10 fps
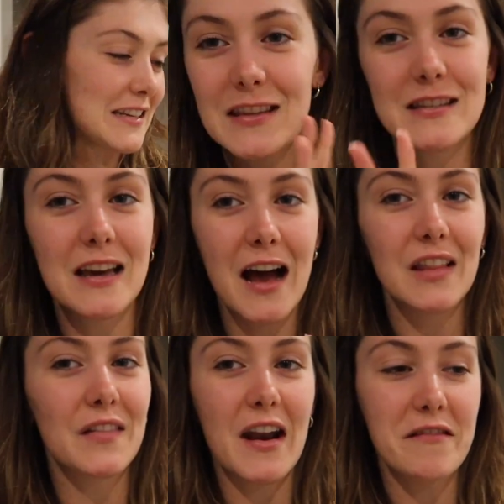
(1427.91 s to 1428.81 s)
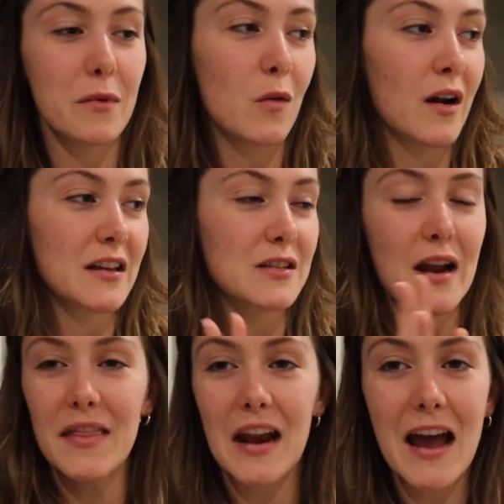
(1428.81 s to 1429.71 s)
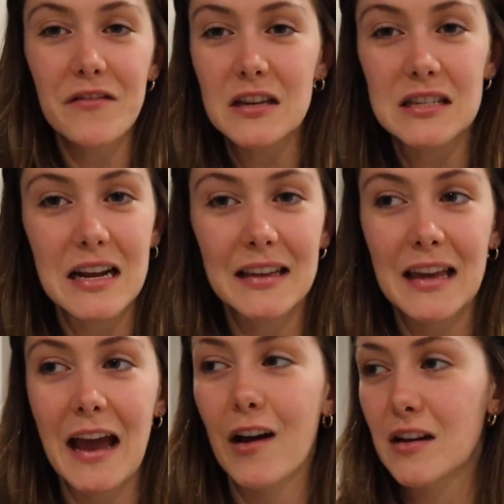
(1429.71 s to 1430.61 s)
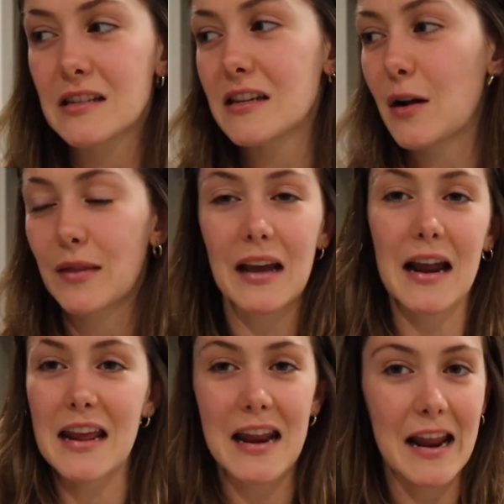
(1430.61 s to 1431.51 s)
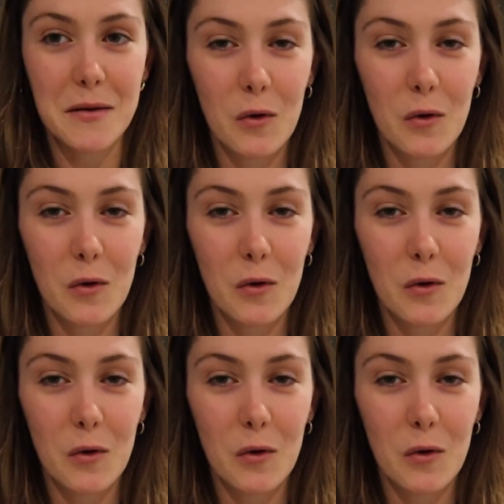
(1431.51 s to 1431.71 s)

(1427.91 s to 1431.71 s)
This is the color that I've been wanting. So now that I have this Stanley, I honestly don't think I need any